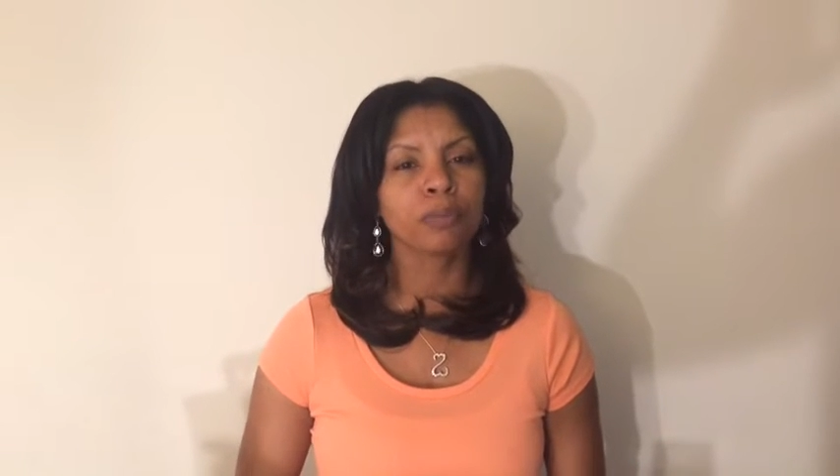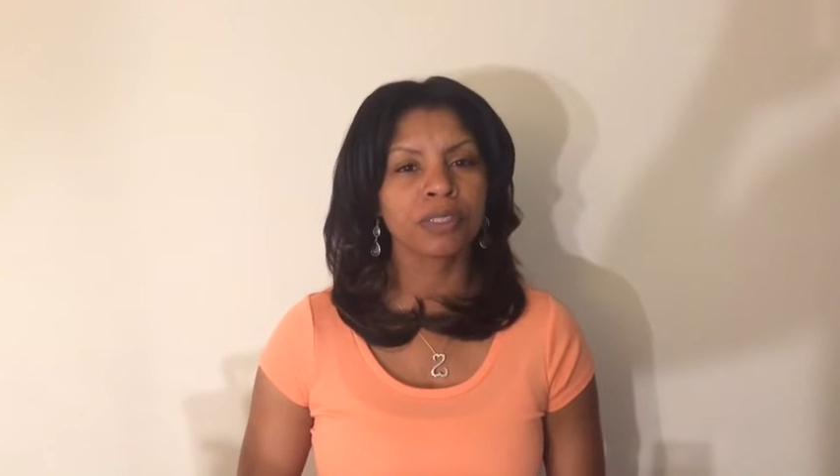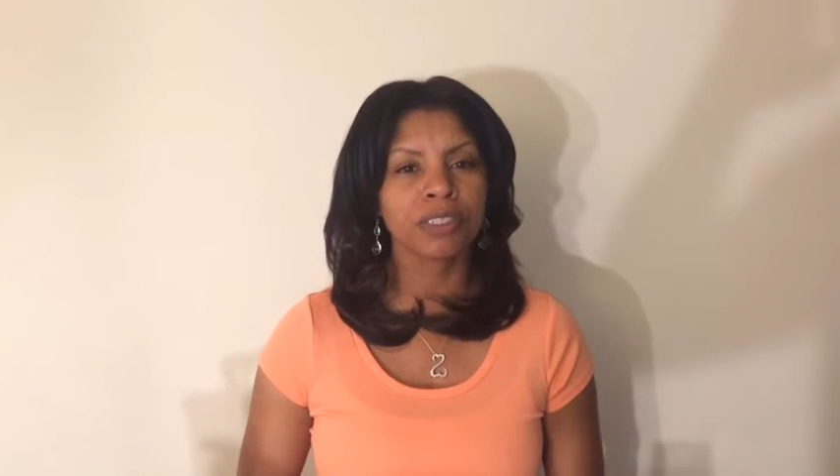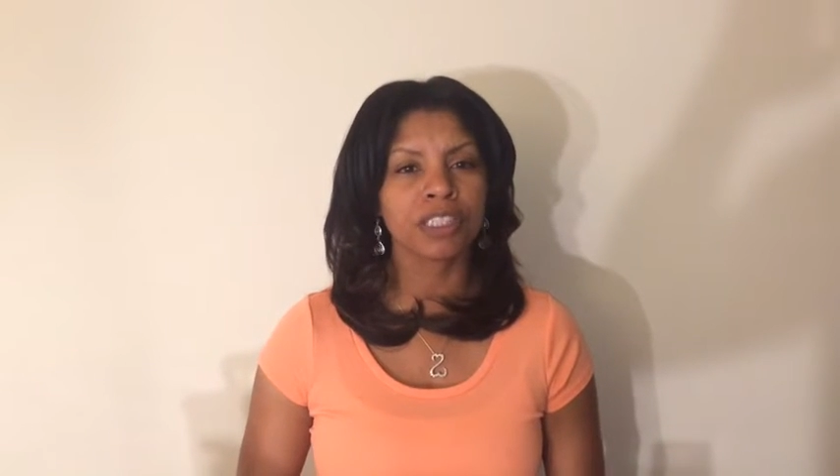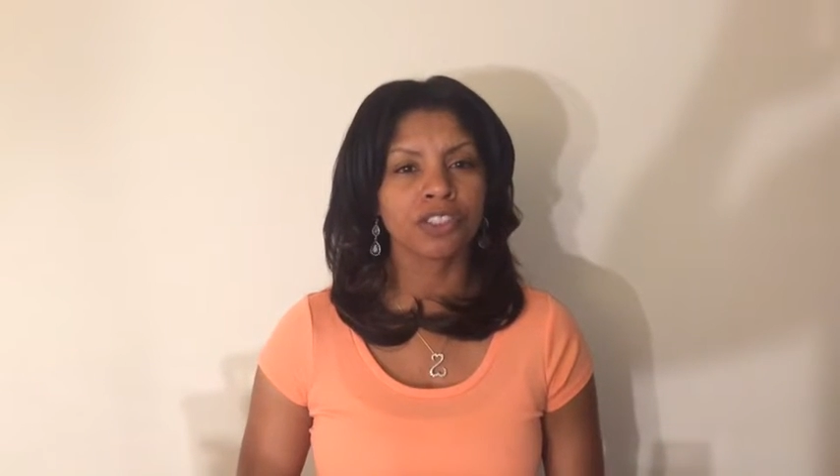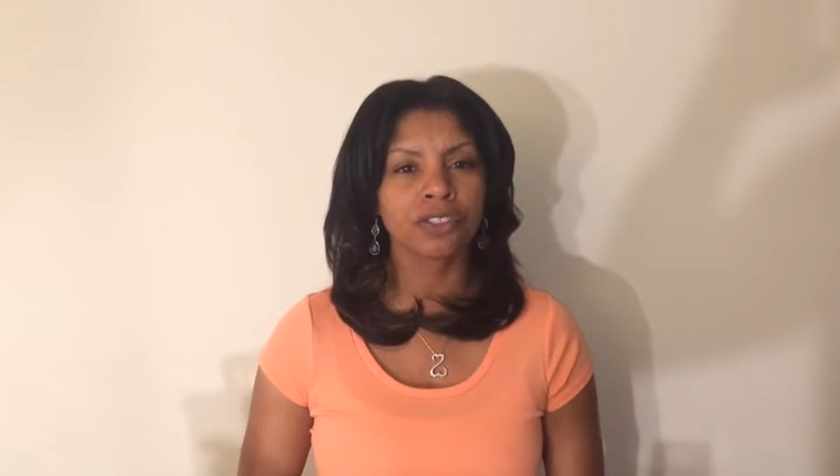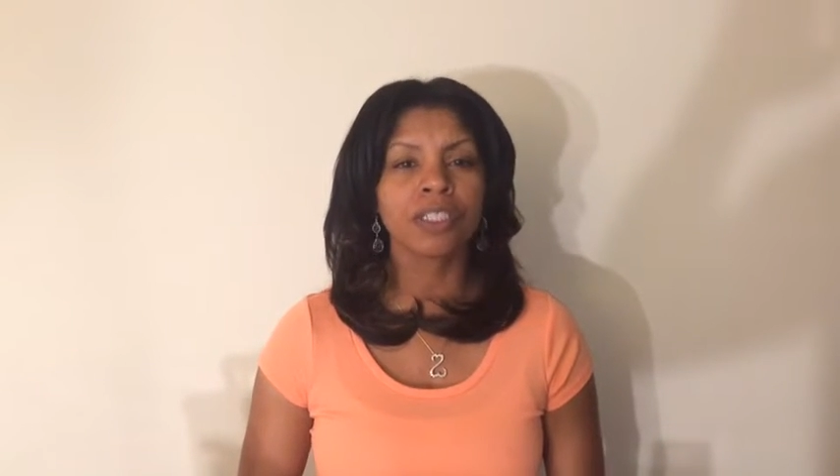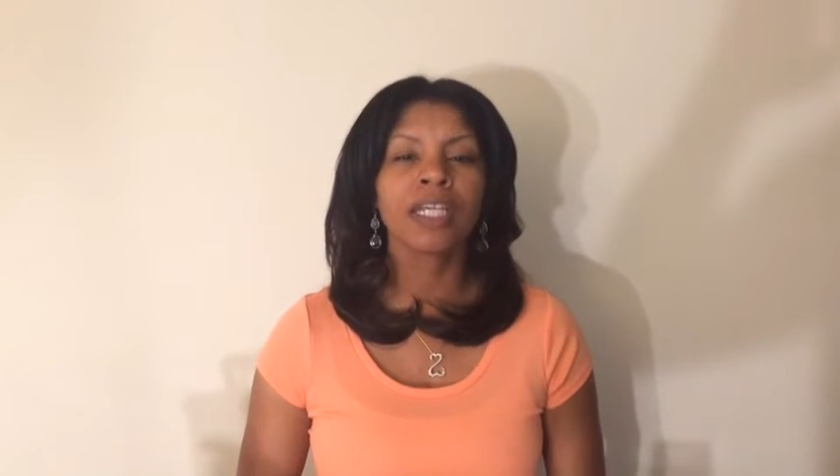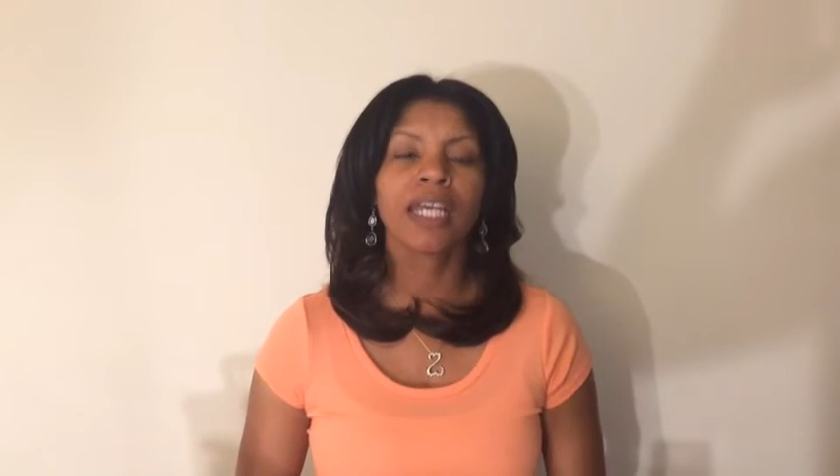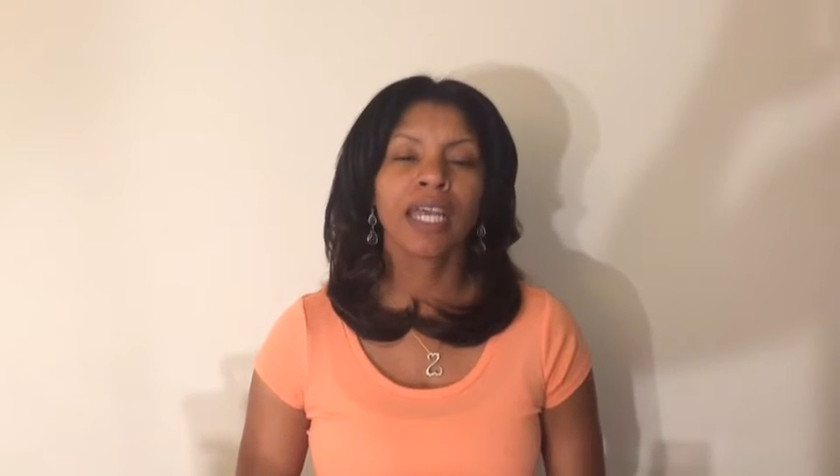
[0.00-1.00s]

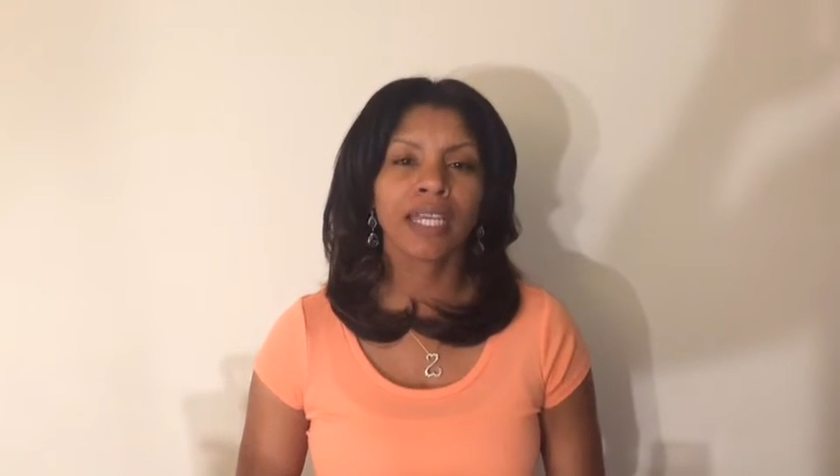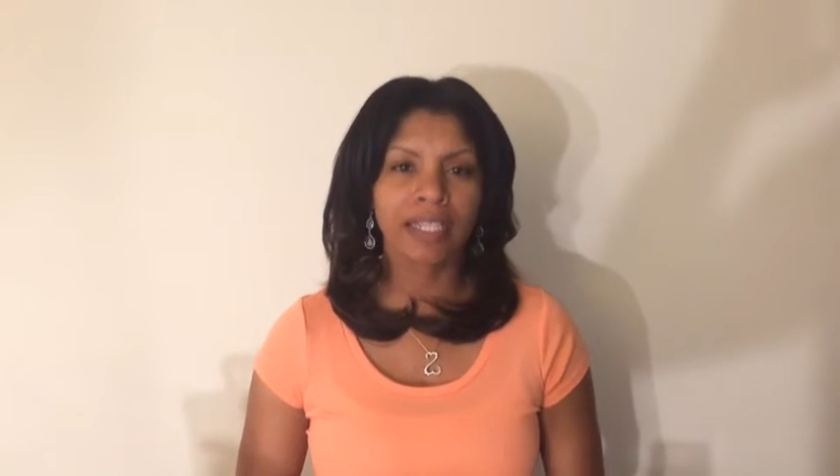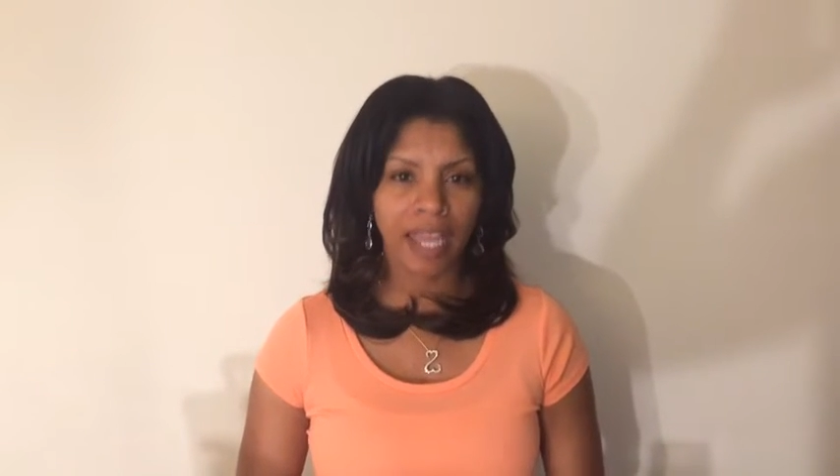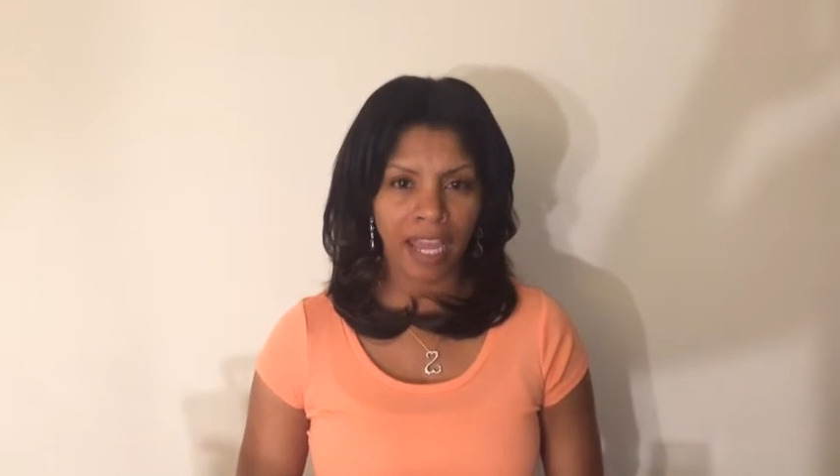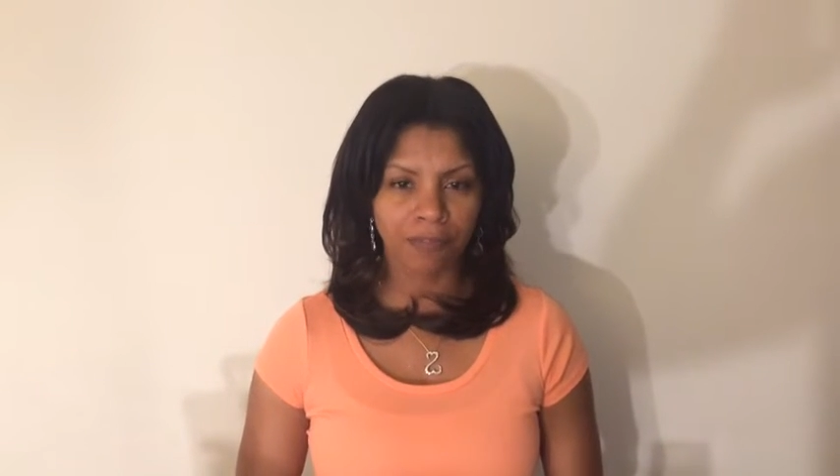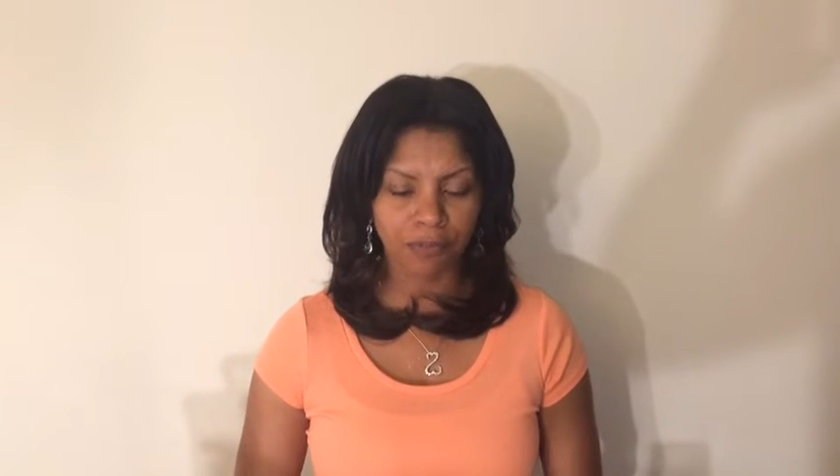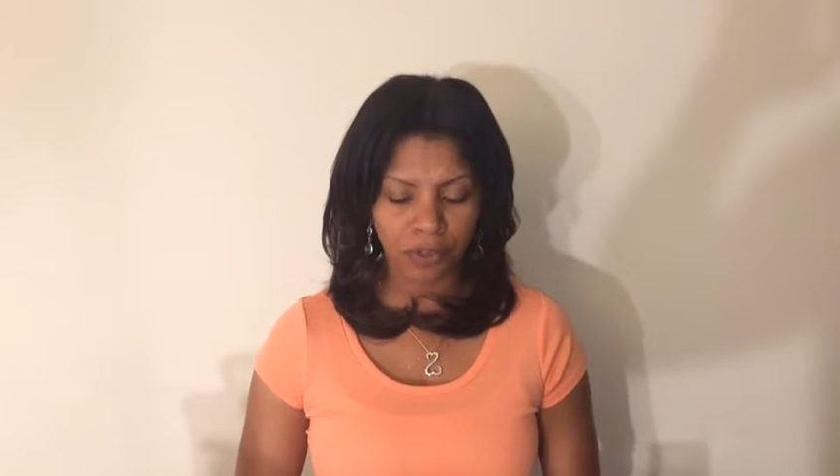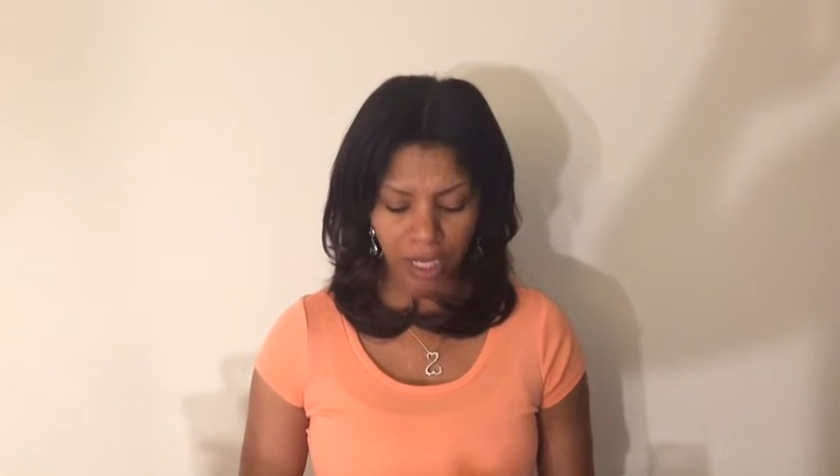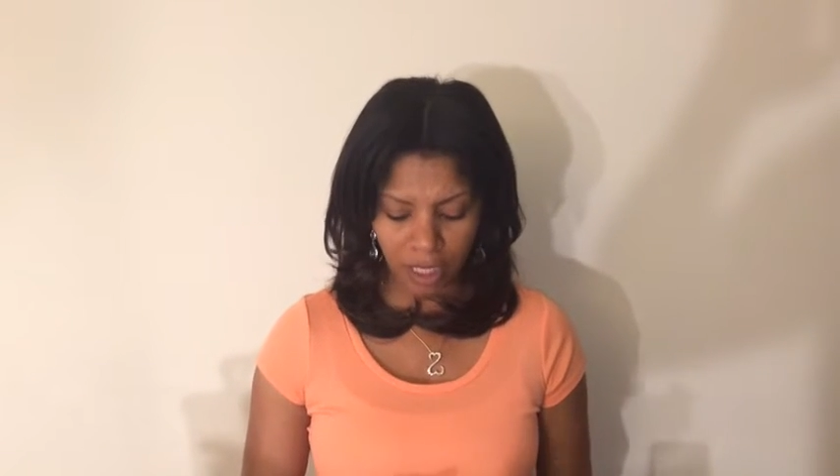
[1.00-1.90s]
procedure and after.